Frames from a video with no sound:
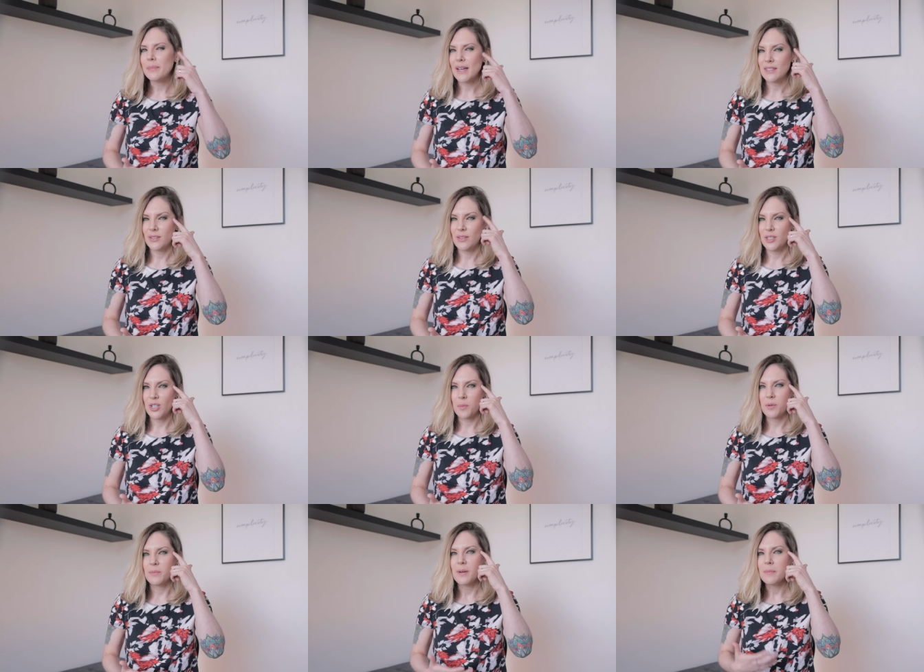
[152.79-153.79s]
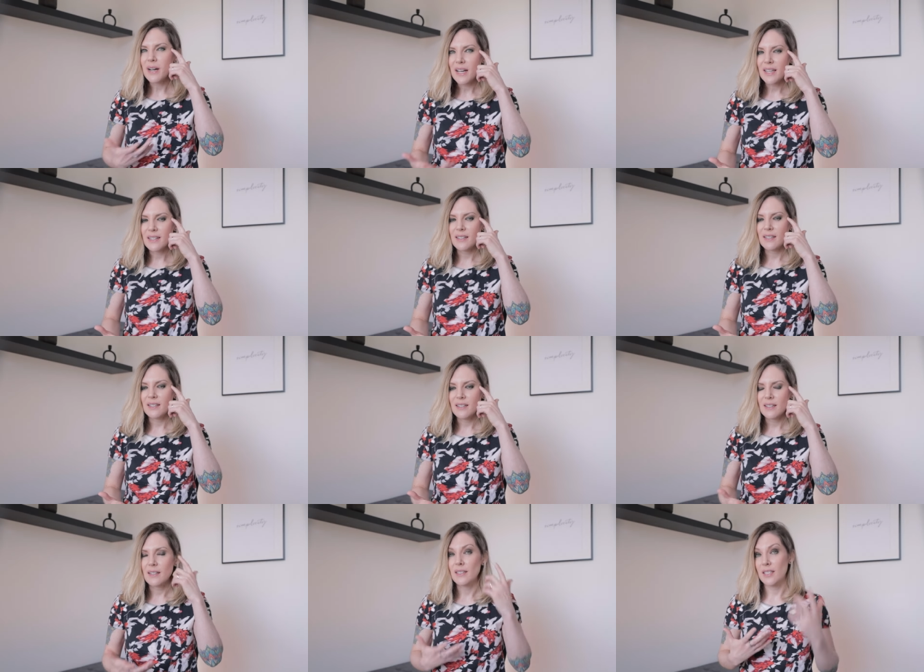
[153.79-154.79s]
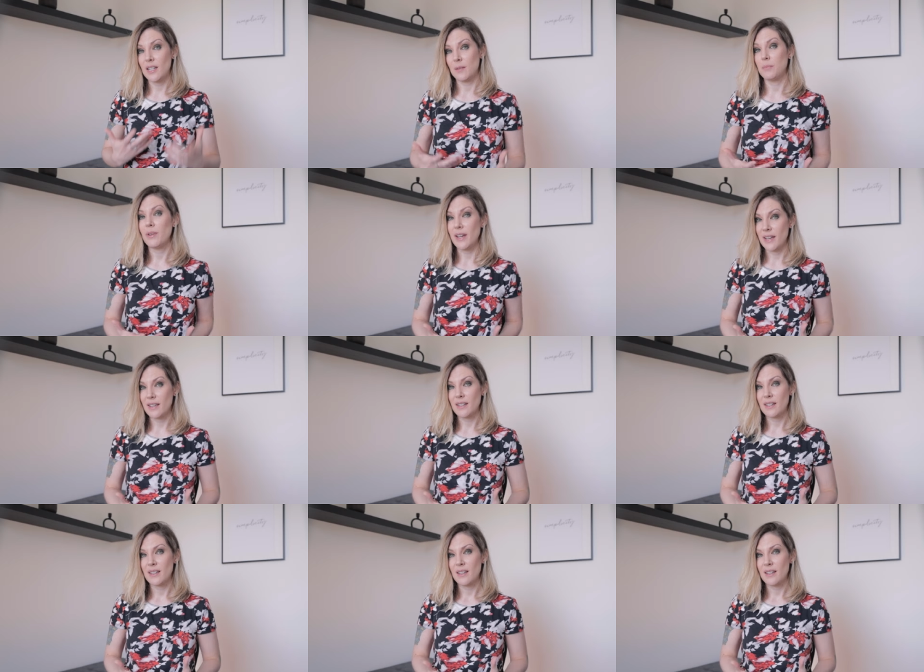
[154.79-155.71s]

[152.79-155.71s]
back to the top of my mind and I take a break.